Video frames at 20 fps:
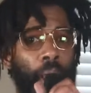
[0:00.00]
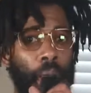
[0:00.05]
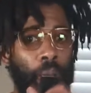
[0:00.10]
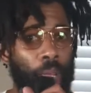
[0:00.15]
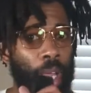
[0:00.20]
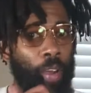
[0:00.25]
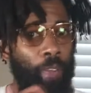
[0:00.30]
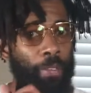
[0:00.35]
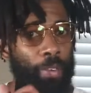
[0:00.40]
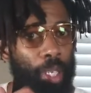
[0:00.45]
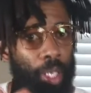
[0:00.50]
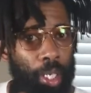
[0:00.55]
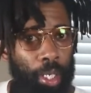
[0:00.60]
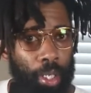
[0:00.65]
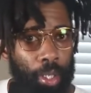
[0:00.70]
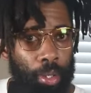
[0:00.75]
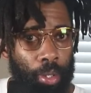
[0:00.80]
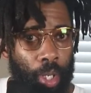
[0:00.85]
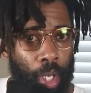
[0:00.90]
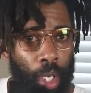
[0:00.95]
Black
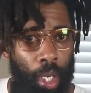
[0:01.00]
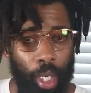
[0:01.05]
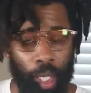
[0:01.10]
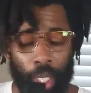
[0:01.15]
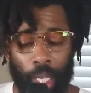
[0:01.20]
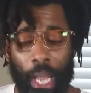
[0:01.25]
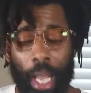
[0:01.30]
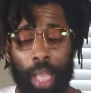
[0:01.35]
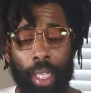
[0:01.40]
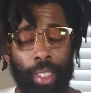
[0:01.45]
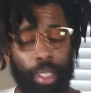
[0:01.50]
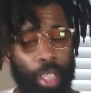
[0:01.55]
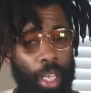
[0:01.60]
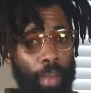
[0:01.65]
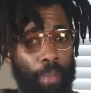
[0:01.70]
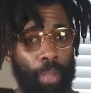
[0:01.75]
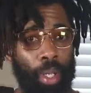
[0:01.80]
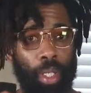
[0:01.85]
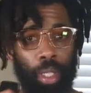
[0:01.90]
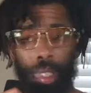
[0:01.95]
Afghano. God
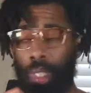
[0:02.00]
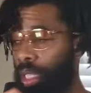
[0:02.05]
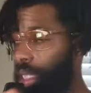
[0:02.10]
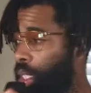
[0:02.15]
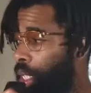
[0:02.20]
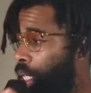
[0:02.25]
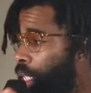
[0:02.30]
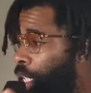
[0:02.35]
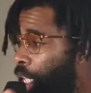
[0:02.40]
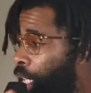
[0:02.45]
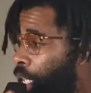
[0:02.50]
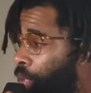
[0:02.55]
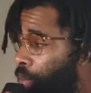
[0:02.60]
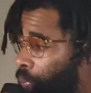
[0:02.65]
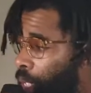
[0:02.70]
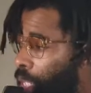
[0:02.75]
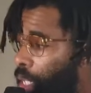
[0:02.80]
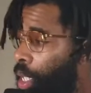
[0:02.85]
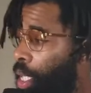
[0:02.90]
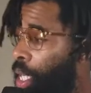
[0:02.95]
damn it, this shit
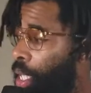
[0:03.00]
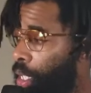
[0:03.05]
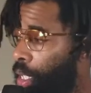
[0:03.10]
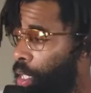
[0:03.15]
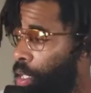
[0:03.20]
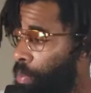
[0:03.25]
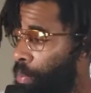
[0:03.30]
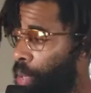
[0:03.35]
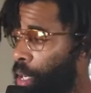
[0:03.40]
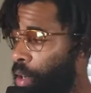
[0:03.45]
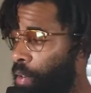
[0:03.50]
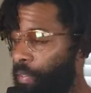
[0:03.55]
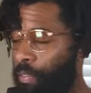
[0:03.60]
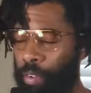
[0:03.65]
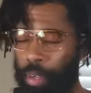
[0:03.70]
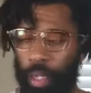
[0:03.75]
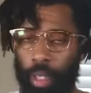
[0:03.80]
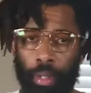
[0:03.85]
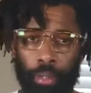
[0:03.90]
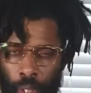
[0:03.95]
came with a goddamn
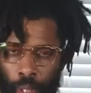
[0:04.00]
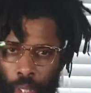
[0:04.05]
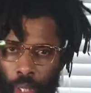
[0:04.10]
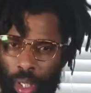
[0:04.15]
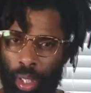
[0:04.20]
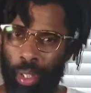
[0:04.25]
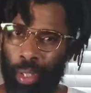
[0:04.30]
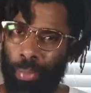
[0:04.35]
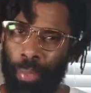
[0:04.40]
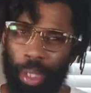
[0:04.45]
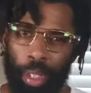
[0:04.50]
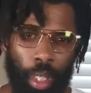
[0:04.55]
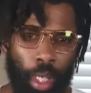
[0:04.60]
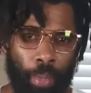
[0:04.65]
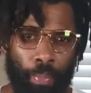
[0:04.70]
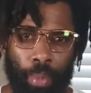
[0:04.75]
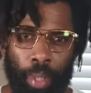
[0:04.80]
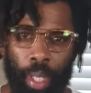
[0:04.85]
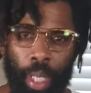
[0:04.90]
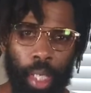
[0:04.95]
microphone. Coming
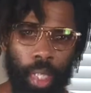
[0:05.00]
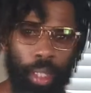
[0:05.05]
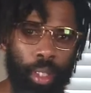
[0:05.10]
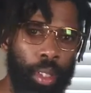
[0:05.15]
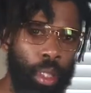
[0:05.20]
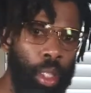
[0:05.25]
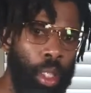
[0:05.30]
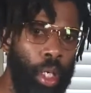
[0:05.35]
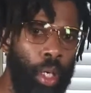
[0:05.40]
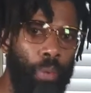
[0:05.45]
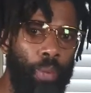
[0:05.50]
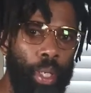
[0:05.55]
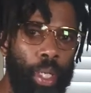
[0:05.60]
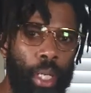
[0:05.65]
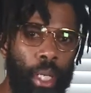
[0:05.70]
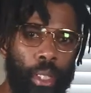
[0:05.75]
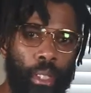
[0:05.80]
up next, we